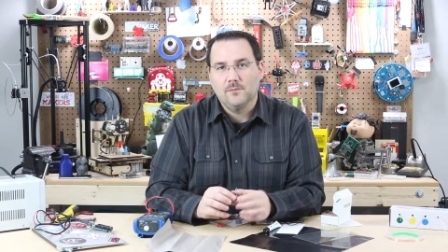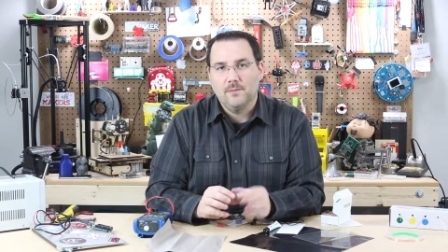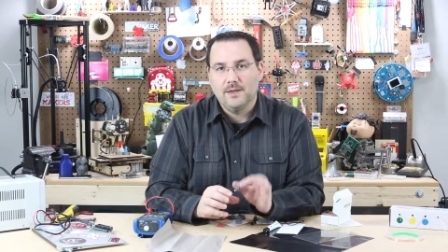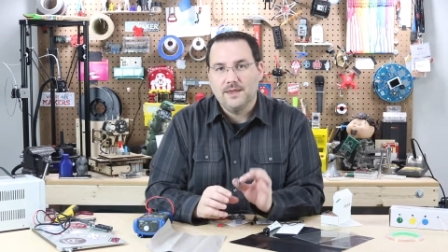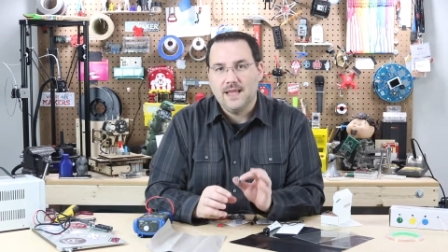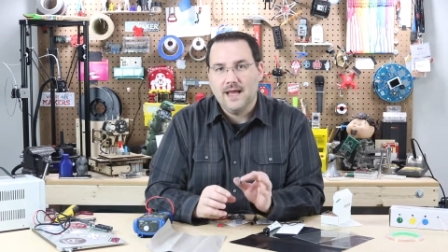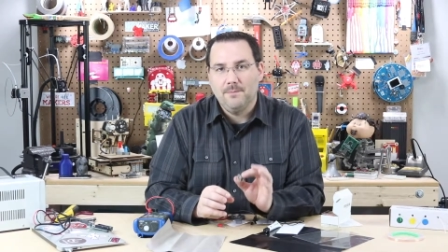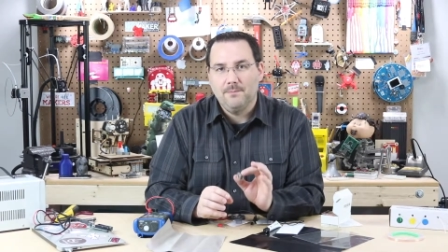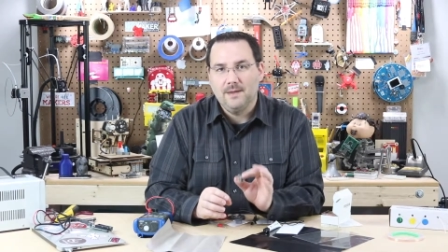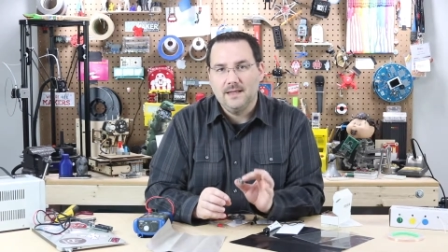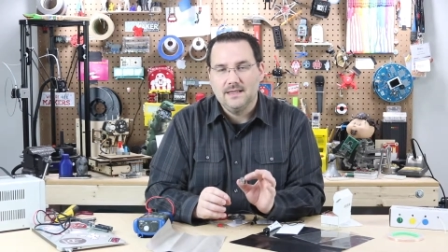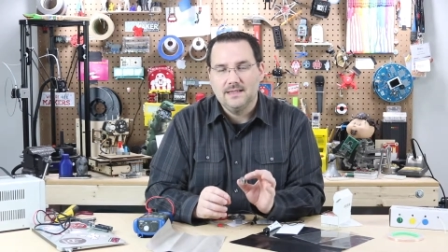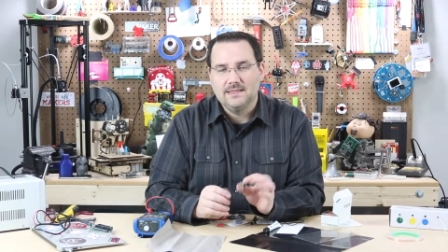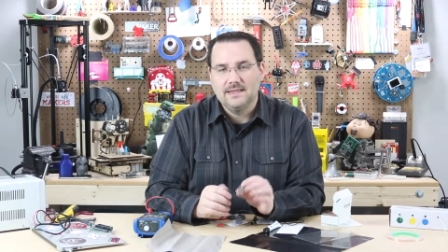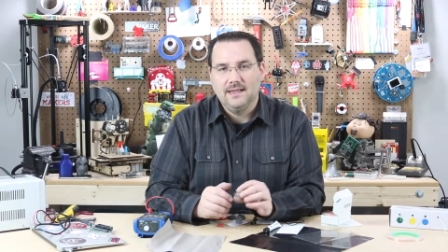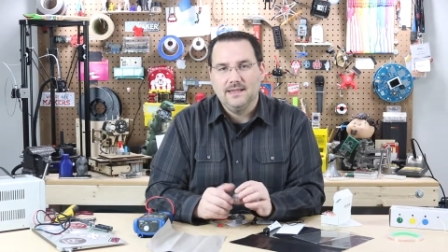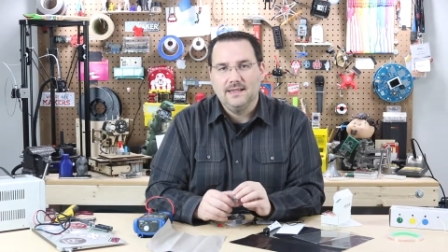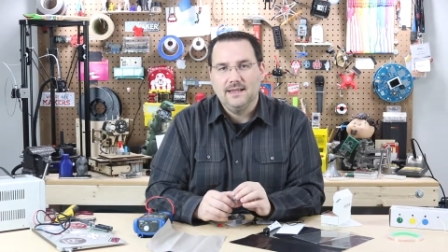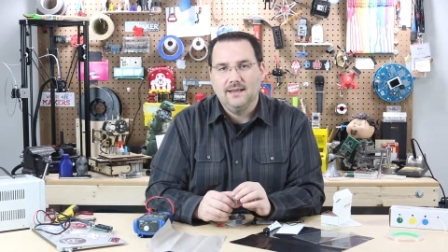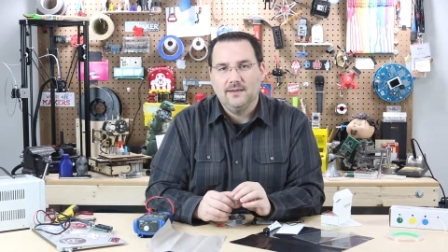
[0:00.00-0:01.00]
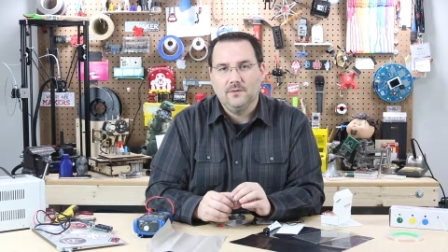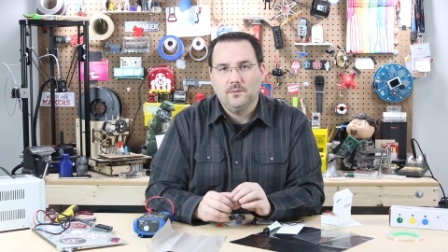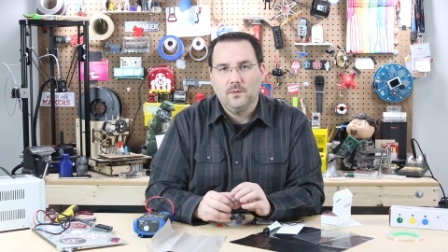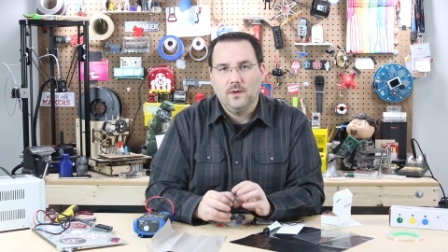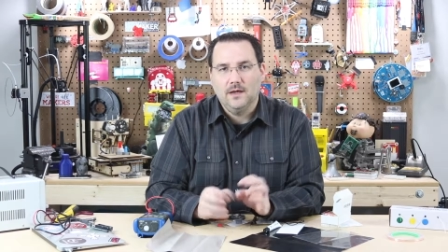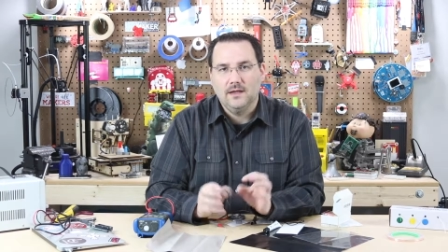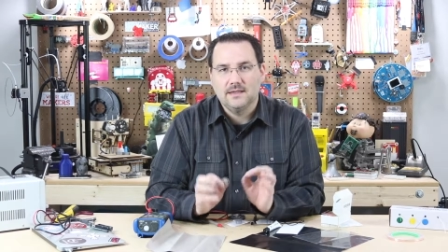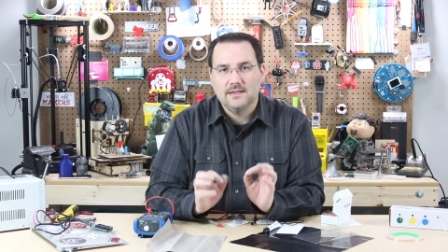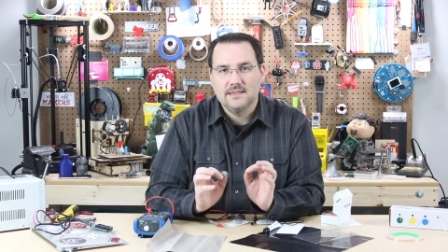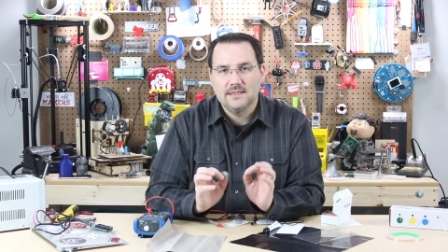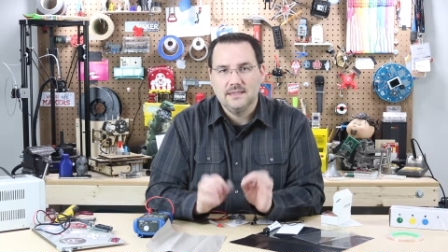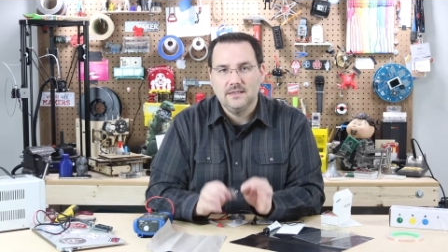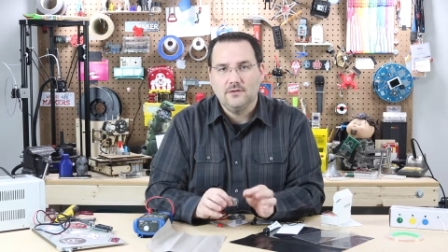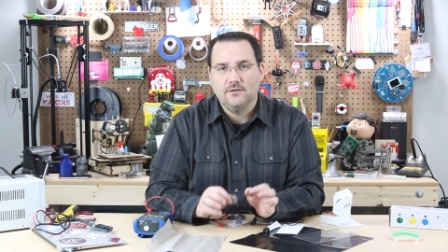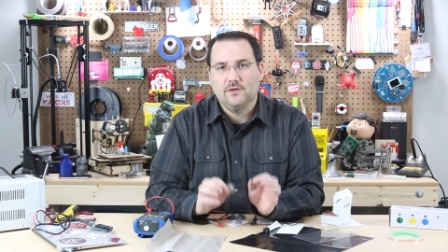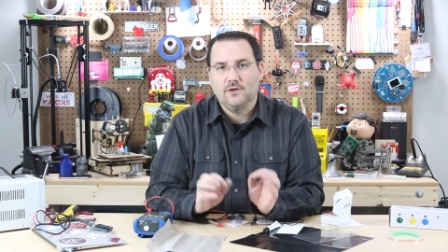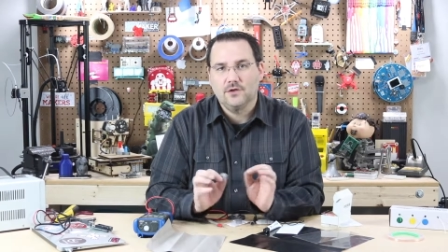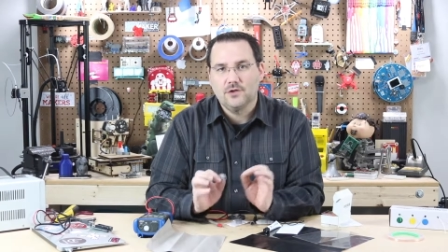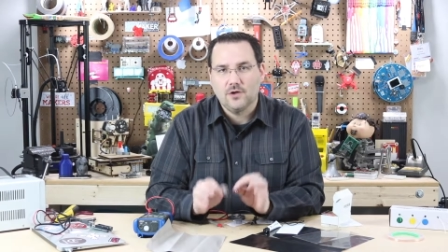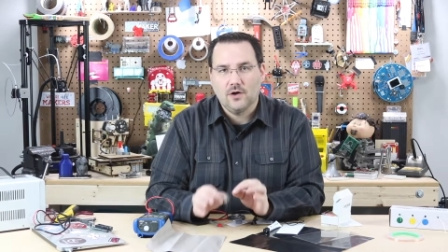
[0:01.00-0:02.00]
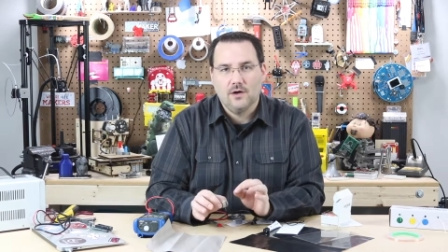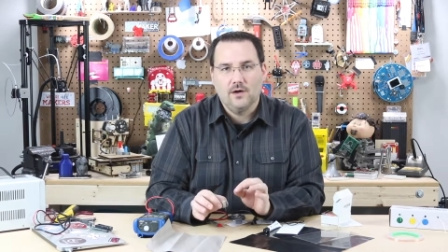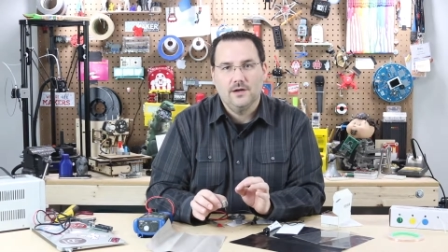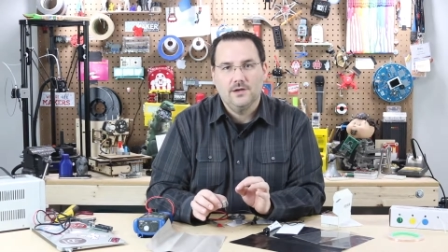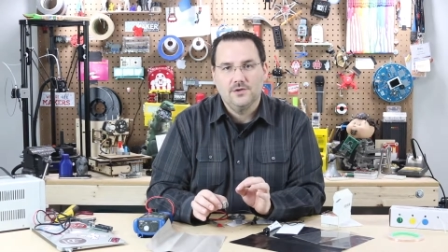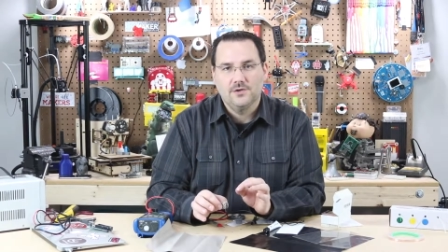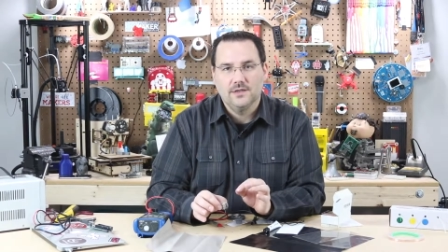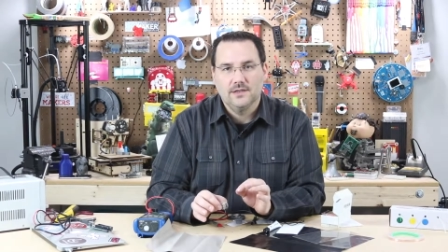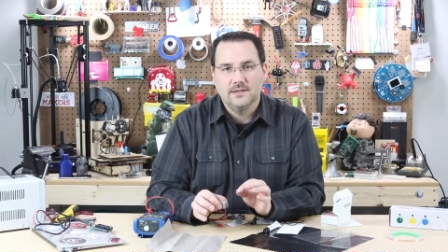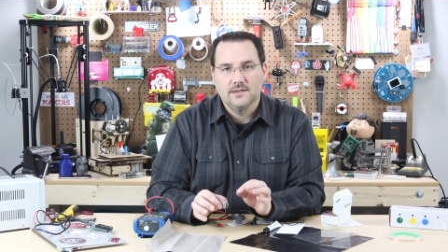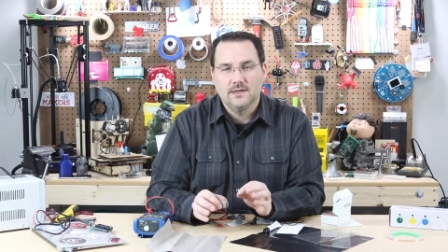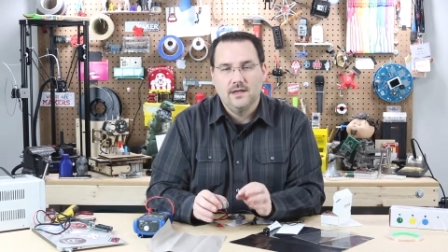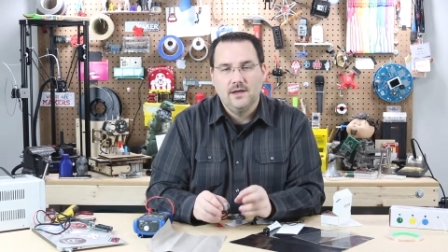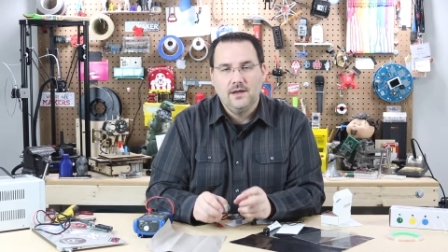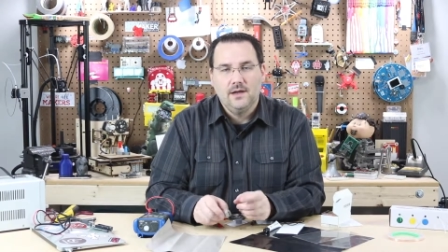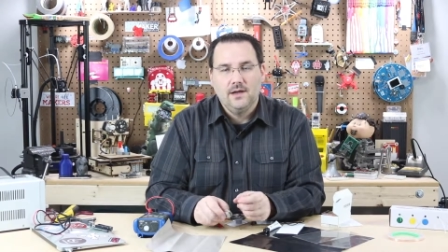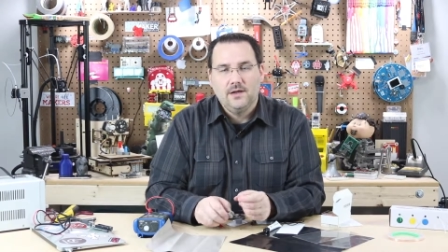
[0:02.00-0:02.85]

but that being said, guess what? Silver tarnishes.